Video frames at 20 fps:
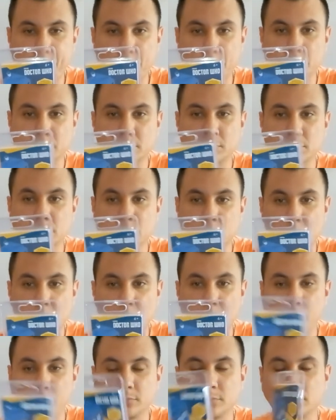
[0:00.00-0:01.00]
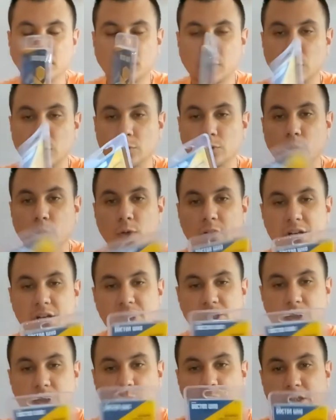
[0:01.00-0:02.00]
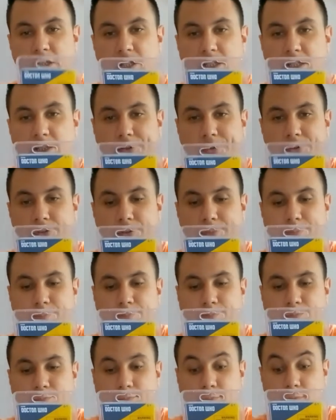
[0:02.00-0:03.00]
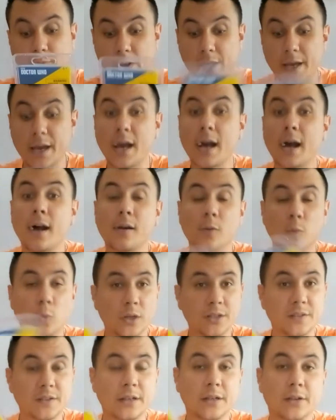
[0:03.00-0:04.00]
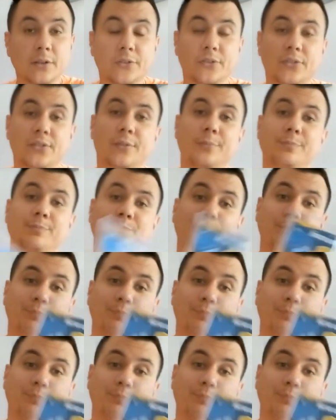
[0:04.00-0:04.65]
Hmm, good question, what else? Yeah, what else?